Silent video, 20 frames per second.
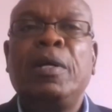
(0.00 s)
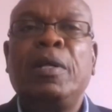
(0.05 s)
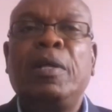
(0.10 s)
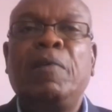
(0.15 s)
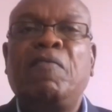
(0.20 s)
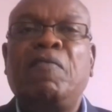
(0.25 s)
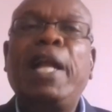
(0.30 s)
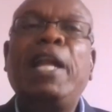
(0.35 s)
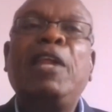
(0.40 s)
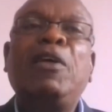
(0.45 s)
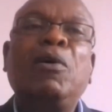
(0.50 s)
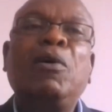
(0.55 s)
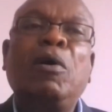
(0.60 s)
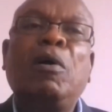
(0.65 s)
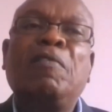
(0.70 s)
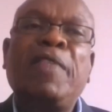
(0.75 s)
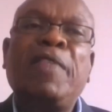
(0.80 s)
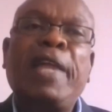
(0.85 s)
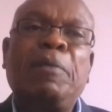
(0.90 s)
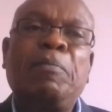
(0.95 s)
the
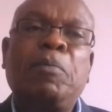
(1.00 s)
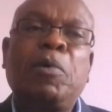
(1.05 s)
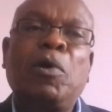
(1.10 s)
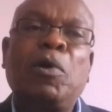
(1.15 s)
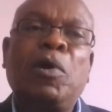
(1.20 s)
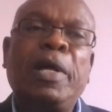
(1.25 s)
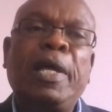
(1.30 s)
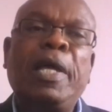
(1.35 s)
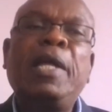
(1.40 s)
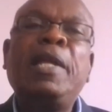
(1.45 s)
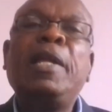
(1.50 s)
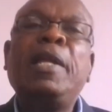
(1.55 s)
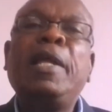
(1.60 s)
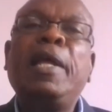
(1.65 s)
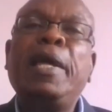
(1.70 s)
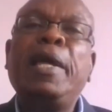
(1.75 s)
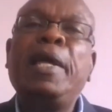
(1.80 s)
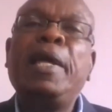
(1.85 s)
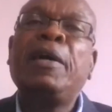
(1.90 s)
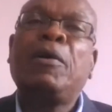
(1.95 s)
value of that
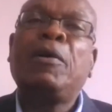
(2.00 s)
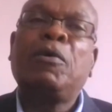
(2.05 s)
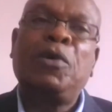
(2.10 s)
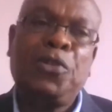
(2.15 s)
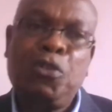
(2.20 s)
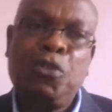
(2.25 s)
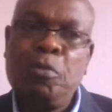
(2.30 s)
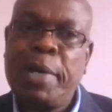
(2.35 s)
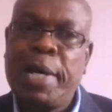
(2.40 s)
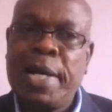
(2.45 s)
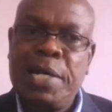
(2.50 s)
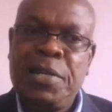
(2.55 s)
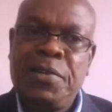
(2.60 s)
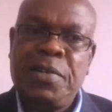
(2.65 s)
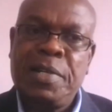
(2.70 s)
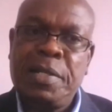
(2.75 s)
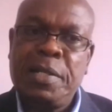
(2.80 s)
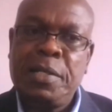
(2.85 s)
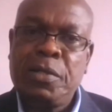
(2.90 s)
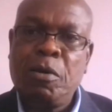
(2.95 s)
in the consumer
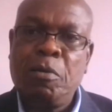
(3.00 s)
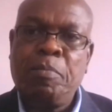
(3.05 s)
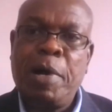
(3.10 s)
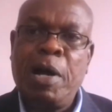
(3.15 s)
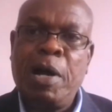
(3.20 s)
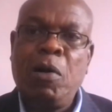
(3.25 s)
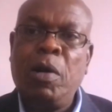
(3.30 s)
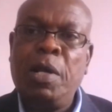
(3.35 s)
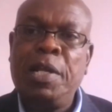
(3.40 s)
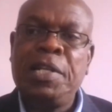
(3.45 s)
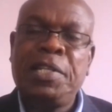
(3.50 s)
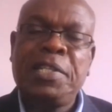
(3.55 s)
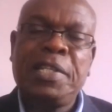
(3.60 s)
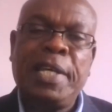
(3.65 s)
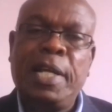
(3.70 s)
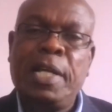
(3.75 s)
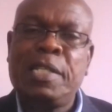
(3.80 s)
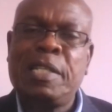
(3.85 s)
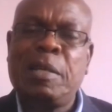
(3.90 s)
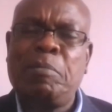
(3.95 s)
countries. So pangolin
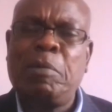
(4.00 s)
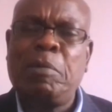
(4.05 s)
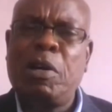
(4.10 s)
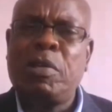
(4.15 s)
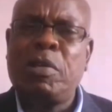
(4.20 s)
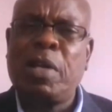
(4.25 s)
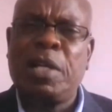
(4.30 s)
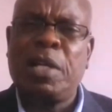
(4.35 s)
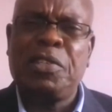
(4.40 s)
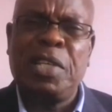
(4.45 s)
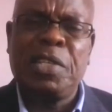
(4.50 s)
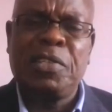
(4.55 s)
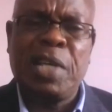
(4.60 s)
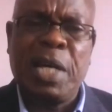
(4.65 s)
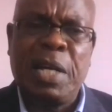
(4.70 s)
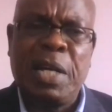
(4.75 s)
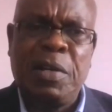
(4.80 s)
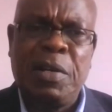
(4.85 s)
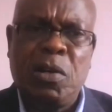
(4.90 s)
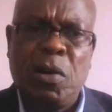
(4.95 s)
scale is about
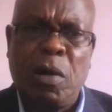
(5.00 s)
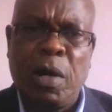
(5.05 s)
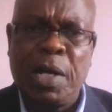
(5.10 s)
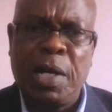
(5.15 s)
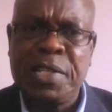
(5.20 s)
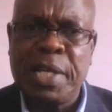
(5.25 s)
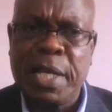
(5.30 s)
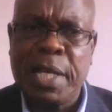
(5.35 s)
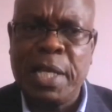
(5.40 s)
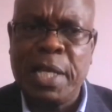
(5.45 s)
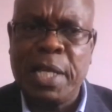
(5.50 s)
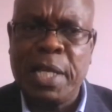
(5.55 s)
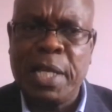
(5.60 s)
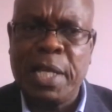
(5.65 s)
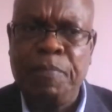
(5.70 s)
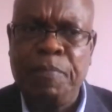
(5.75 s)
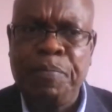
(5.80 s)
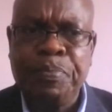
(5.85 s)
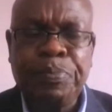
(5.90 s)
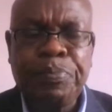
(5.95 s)
$600 a
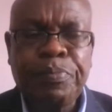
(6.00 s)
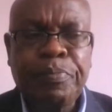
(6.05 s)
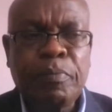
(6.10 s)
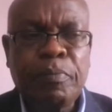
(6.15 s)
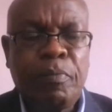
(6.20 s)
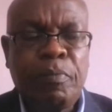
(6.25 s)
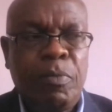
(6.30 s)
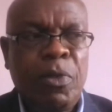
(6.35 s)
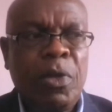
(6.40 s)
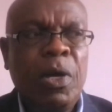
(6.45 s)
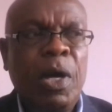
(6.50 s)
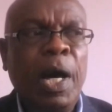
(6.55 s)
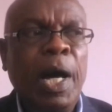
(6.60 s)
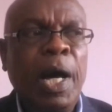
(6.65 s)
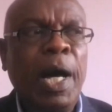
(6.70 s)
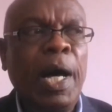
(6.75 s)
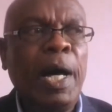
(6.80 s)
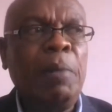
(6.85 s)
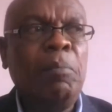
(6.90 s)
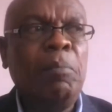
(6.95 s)
kilo.
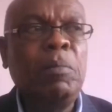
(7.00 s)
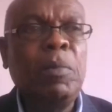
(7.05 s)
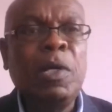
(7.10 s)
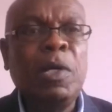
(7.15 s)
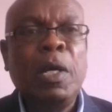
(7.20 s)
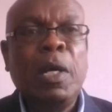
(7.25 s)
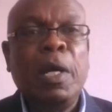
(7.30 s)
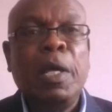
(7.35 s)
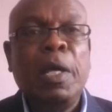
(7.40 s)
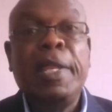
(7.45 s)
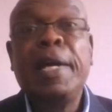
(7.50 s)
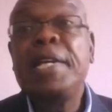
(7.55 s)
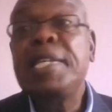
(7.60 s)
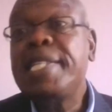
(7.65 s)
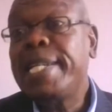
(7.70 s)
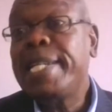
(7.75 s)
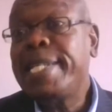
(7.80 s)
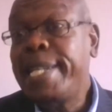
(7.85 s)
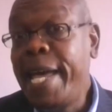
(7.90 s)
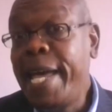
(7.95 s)
There is
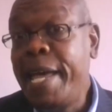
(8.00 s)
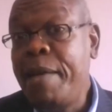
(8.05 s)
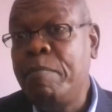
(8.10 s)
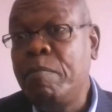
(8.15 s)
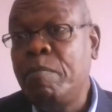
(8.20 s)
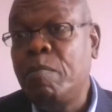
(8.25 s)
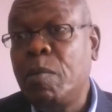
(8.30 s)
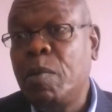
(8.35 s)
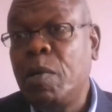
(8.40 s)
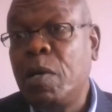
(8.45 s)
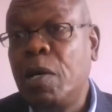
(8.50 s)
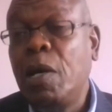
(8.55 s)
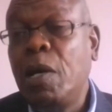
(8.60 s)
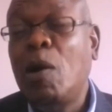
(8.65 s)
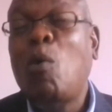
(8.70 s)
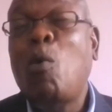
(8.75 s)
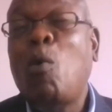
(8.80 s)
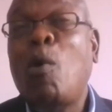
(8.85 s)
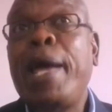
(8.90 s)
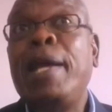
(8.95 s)
a time
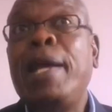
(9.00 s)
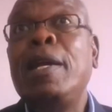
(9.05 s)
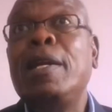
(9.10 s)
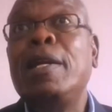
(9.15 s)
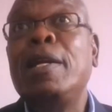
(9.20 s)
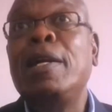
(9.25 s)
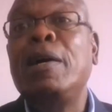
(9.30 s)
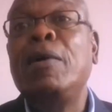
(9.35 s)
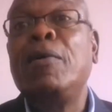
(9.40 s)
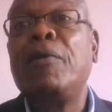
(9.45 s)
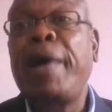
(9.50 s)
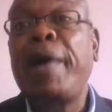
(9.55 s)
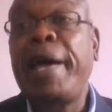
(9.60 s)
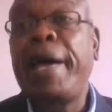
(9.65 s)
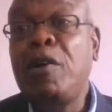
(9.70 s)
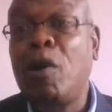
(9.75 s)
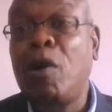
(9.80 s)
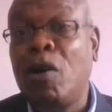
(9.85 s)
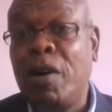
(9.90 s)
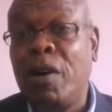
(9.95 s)
when
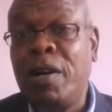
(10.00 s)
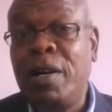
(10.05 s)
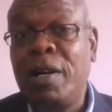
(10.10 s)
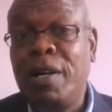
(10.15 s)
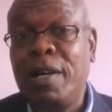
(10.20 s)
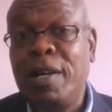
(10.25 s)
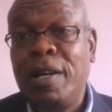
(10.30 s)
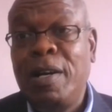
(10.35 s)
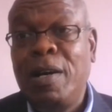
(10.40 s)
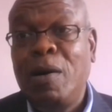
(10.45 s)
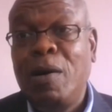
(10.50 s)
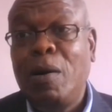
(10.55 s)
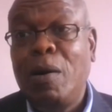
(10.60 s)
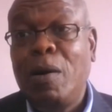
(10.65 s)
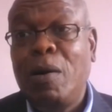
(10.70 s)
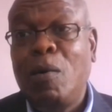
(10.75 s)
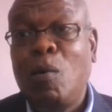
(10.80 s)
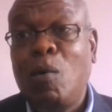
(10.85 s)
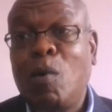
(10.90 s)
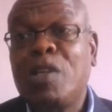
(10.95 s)
rhino horn
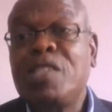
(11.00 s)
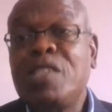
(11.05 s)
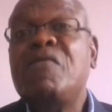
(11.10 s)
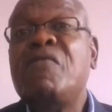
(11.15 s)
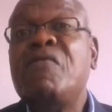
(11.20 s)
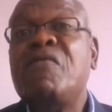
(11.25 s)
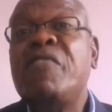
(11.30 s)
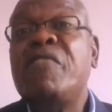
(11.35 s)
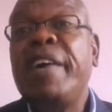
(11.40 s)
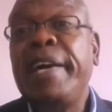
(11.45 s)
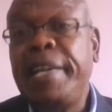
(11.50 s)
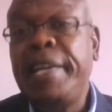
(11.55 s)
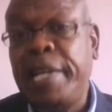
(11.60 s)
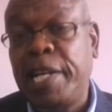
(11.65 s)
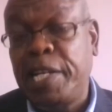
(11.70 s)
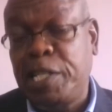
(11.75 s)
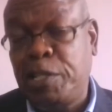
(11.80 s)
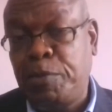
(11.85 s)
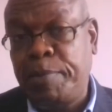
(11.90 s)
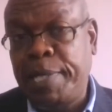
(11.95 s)
was very
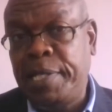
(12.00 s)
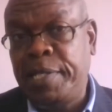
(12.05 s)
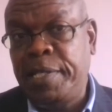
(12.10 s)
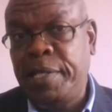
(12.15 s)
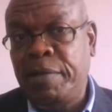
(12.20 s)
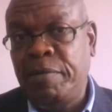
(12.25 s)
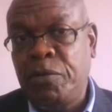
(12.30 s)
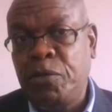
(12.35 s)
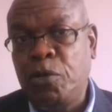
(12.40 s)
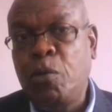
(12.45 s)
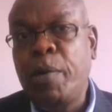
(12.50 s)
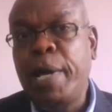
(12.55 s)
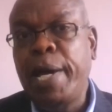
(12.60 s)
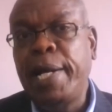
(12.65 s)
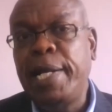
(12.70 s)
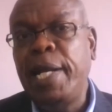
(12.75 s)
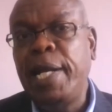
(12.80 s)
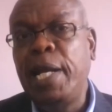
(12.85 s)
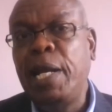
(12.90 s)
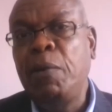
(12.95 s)
expensive. So we are
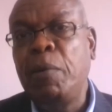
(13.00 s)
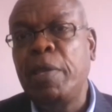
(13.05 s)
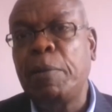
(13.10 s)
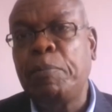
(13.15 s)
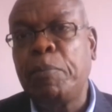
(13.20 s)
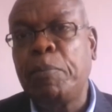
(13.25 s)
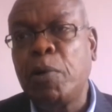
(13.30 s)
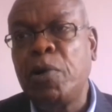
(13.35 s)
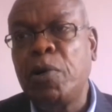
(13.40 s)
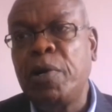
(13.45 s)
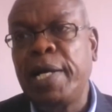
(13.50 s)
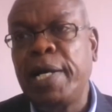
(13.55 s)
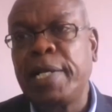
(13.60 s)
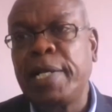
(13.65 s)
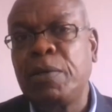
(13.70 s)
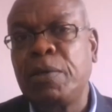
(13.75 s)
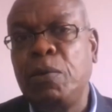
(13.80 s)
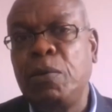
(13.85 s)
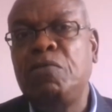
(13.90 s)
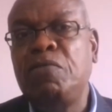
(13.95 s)
dealing with a
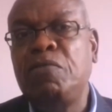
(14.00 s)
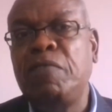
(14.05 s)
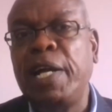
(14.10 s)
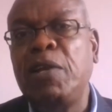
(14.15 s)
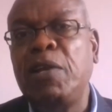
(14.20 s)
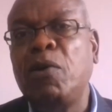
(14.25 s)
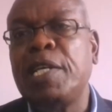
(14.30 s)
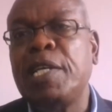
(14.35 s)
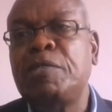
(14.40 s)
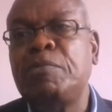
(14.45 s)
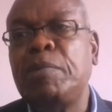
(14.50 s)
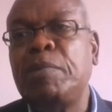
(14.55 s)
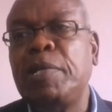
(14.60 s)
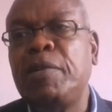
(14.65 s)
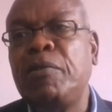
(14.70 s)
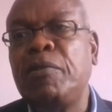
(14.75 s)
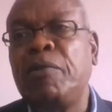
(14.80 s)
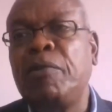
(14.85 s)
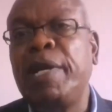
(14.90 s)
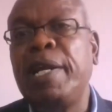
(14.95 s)
product whose value has
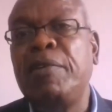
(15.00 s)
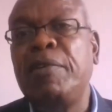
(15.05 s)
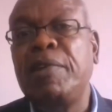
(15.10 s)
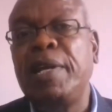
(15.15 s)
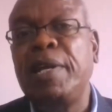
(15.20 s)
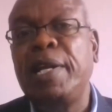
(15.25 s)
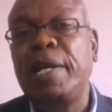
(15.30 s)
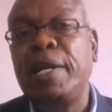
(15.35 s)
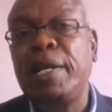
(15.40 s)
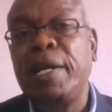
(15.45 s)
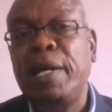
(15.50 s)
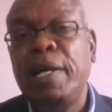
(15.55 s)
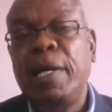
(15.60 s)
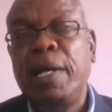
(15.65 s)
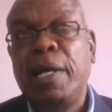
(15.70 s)
been really, really